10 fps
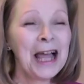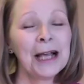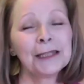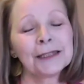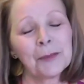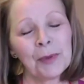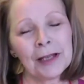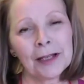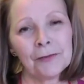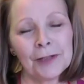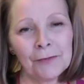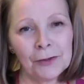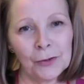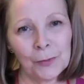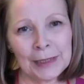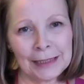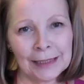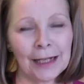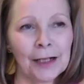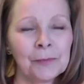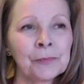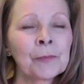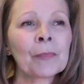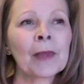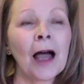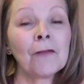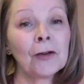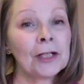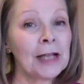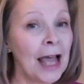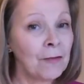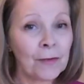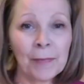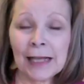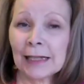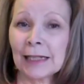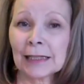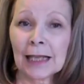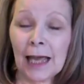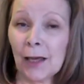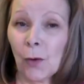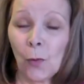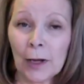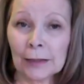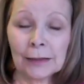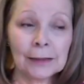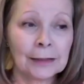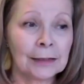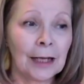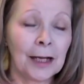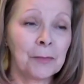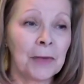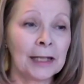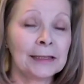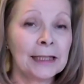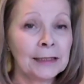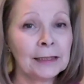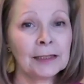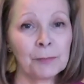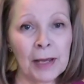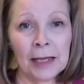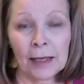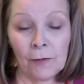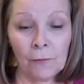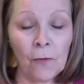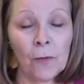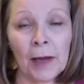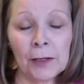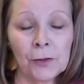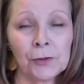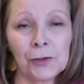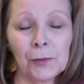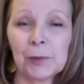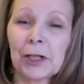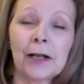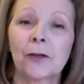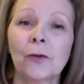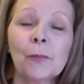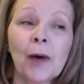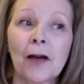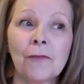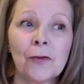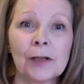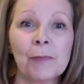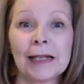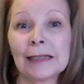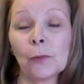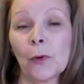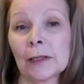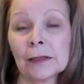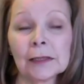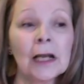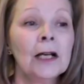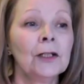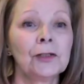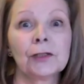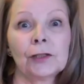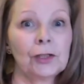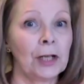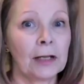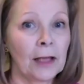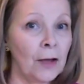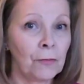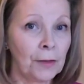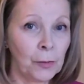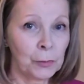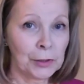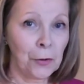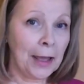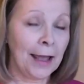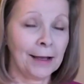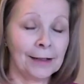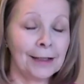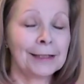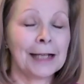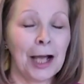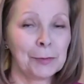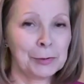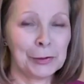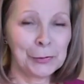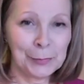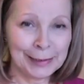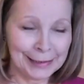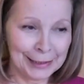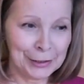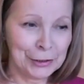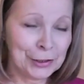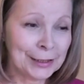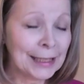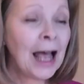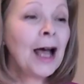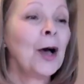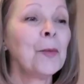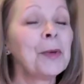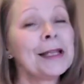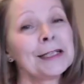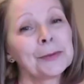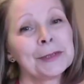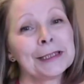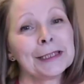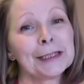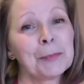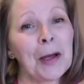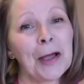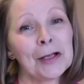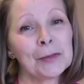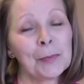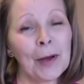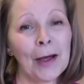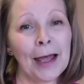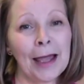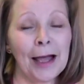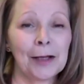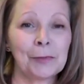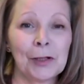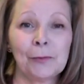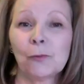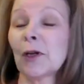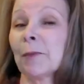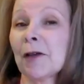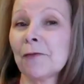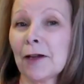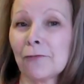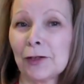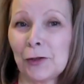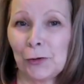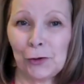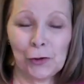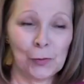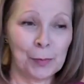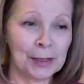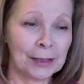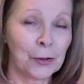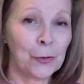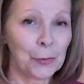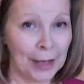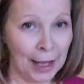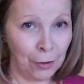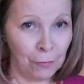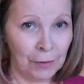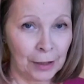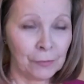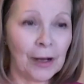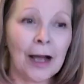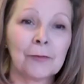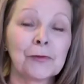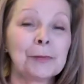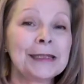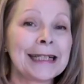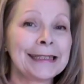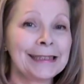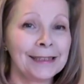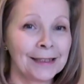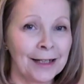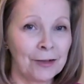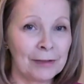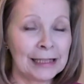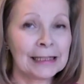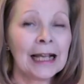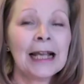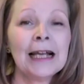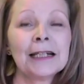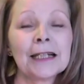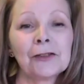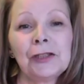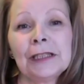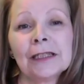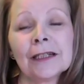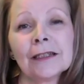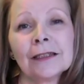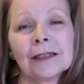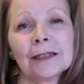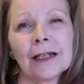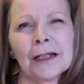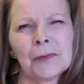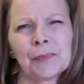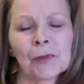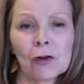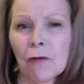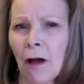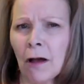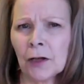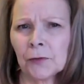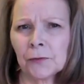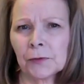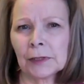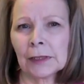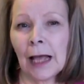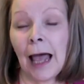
It's something I've never normally done. I've only ever made this cake once. I intended to make it for my YouTube channel, but I've only made it once just to check that everything was okay, and it is absolutely delicious. But this was inspired by one of my favourite YouTubers called Catherine from Dainty Diaries. Now she does crafts